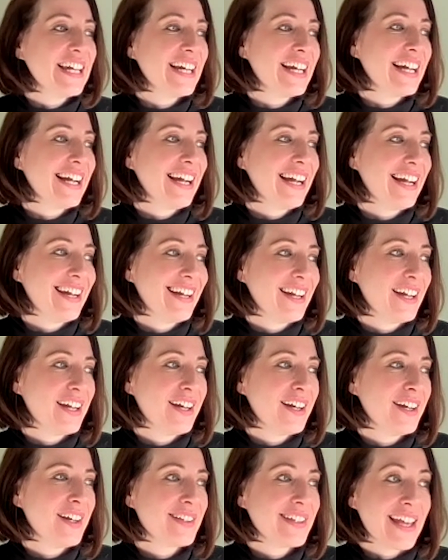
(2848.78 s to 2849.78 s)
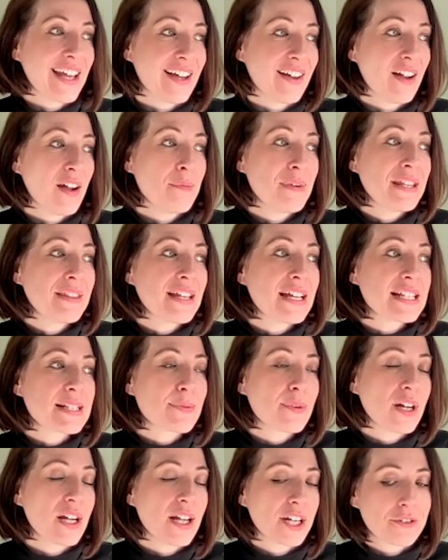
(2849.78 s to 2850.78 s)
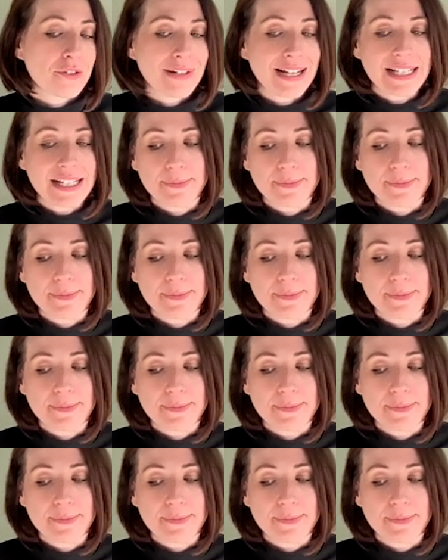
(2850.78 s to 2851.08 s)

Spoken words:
Yeah. I mean, that's why I